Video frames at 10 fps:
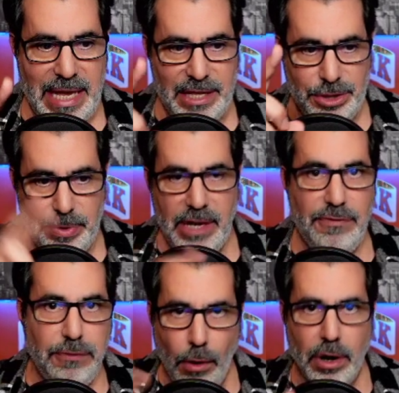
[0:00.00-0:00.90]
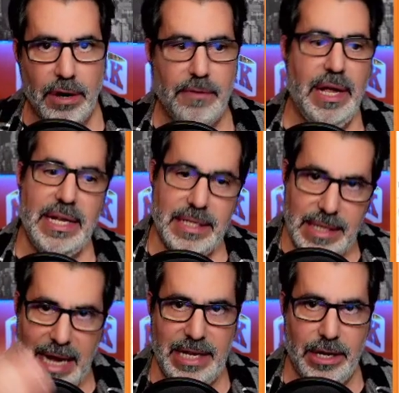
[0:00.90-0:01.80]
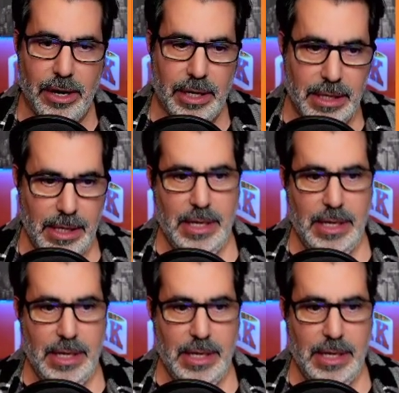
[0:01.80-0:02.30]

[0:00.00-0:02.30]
hit 3 of 4 inside the arc.